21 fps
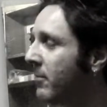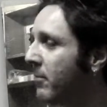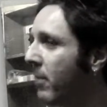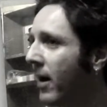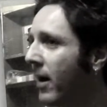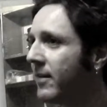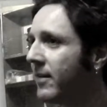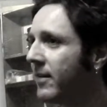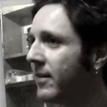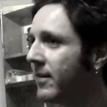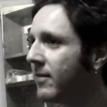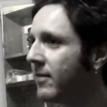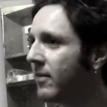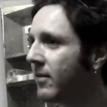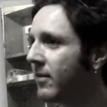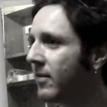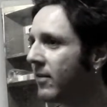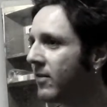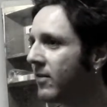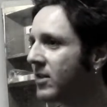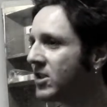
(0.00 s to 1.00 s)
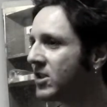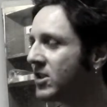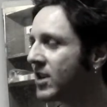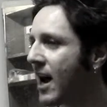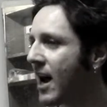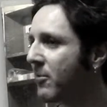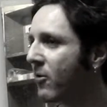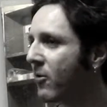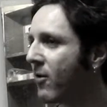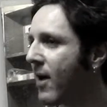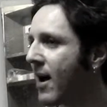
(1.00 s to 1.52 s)
But this
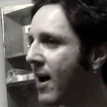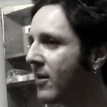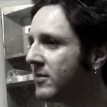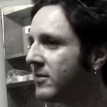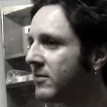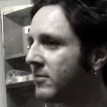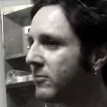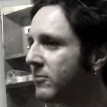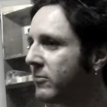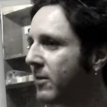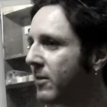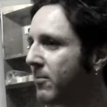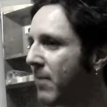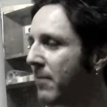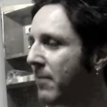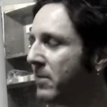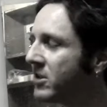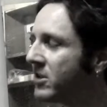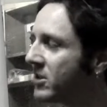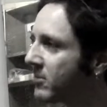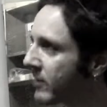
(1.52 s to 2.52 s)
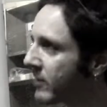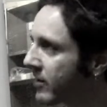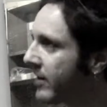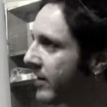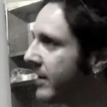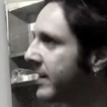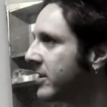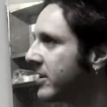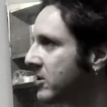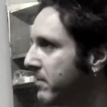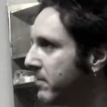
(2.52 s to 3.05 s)
time around, there might be some
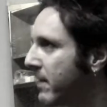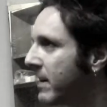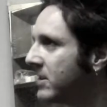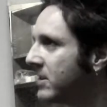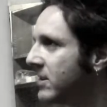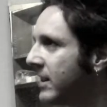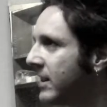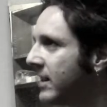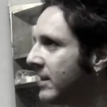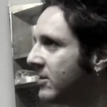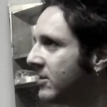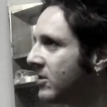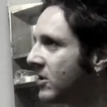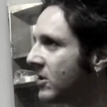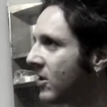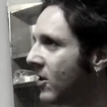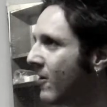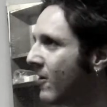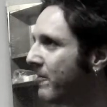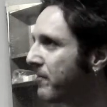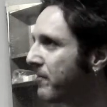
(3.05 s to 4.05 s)
clinics mixed in, so